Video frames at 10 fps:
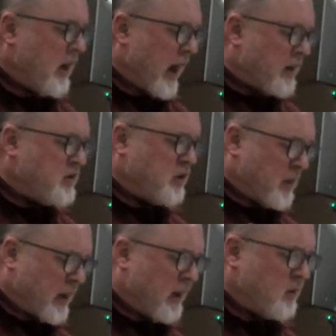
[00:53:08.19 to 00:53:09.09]
As such,
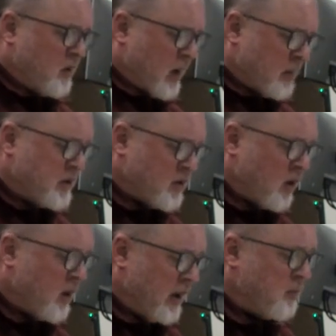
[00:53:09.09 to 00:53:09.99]
mechanical objects
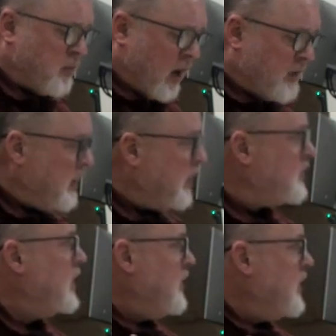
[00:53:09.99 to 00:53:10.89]
are in
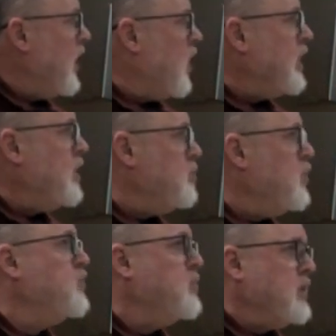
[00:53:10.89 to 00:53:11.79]
process, they are in
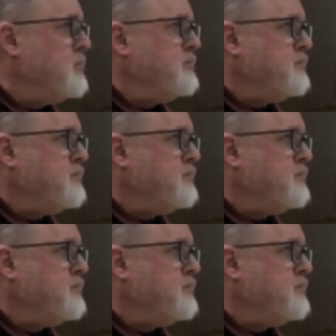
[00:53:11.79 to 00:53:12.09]
movement.